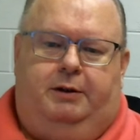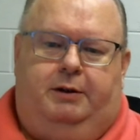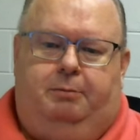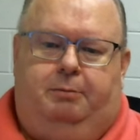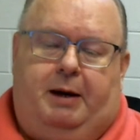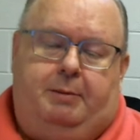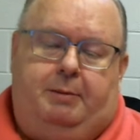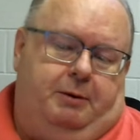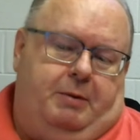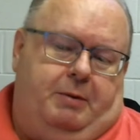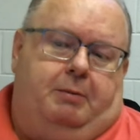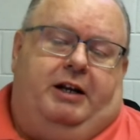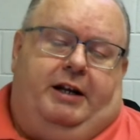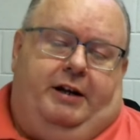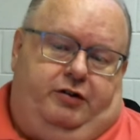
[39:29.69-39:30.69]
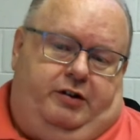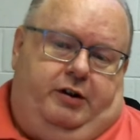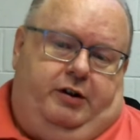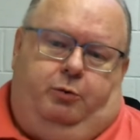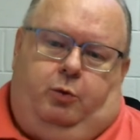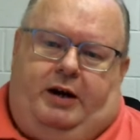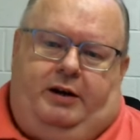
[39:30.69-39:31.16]
Maybe it is
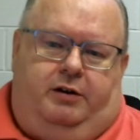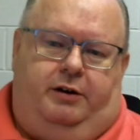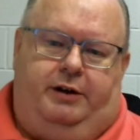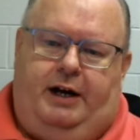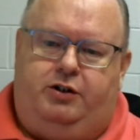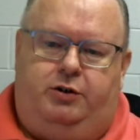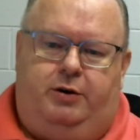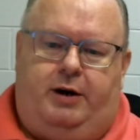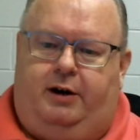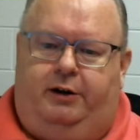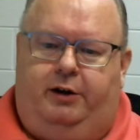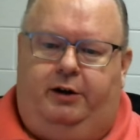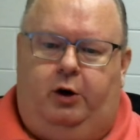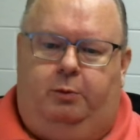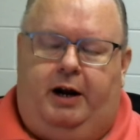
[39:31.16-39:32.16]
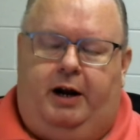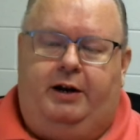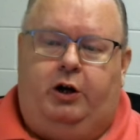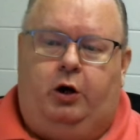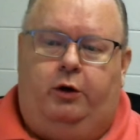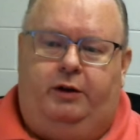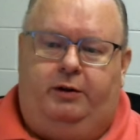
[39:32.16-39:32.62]
wait till next year. I don't know, but I
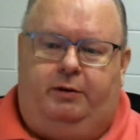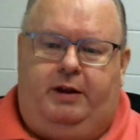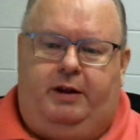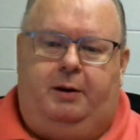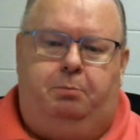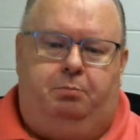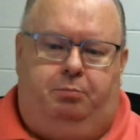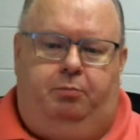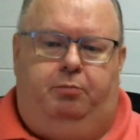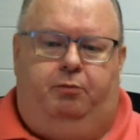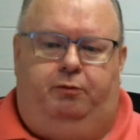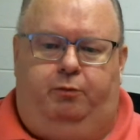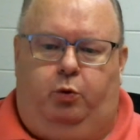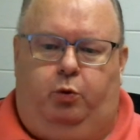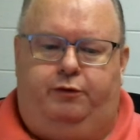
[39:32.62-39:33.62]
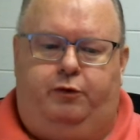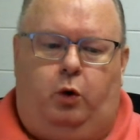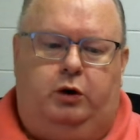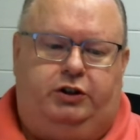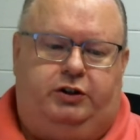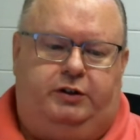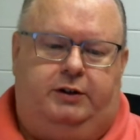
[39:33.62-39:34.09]
know that they were
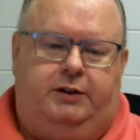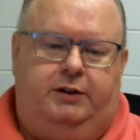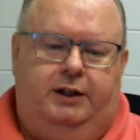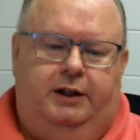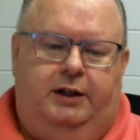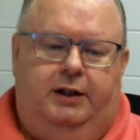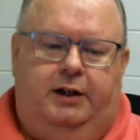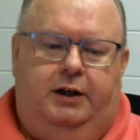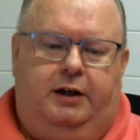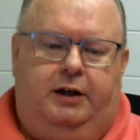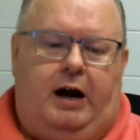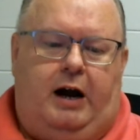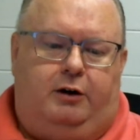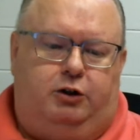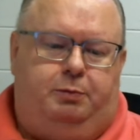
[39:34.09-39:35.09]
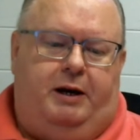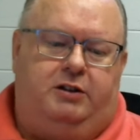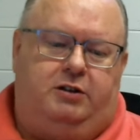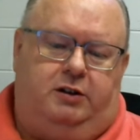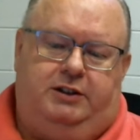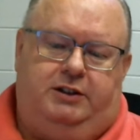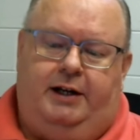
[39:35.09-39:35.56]
forced to. Congress
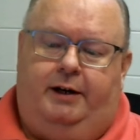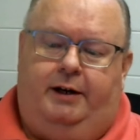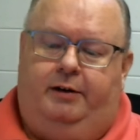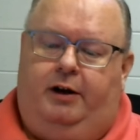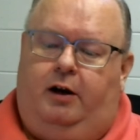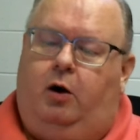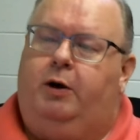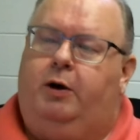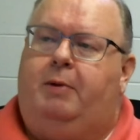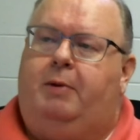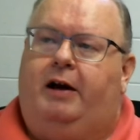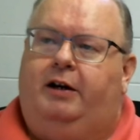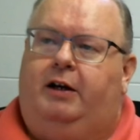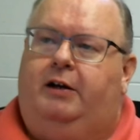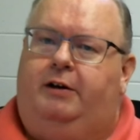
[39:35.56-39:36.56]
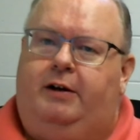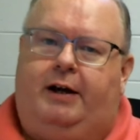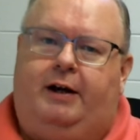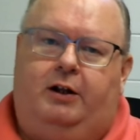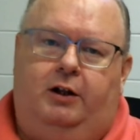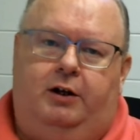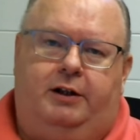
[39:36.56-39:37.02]
basically said, we might need to take
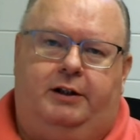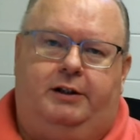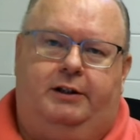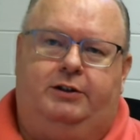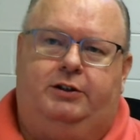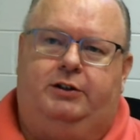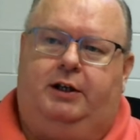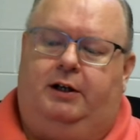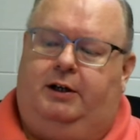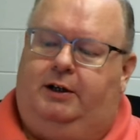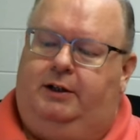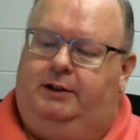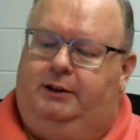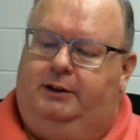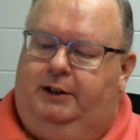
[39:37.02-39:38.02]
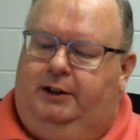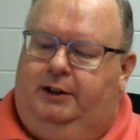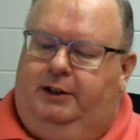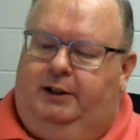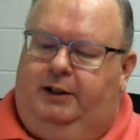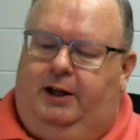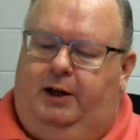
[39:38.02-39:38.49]
a look at this. What
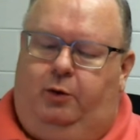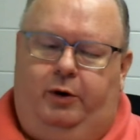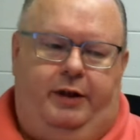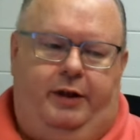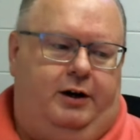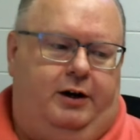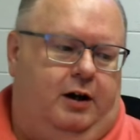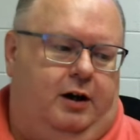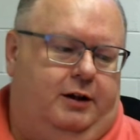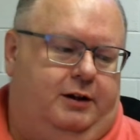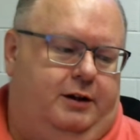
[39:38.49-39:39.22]
do they call it?